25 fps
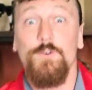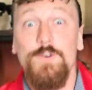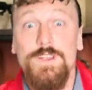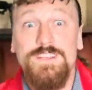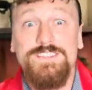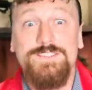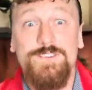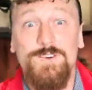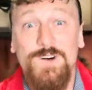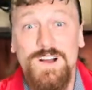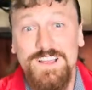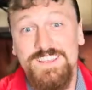The
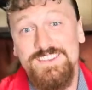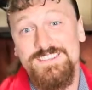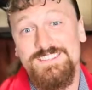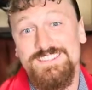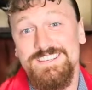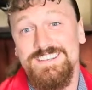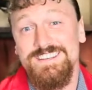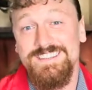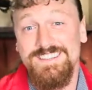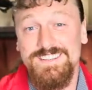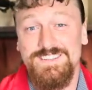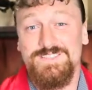reason why you're
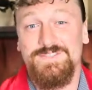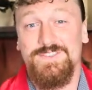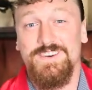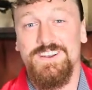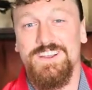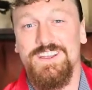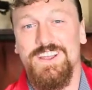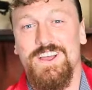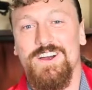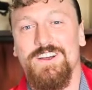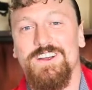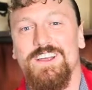seeing this
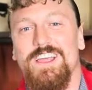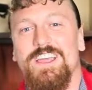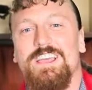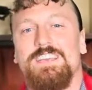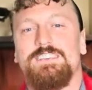video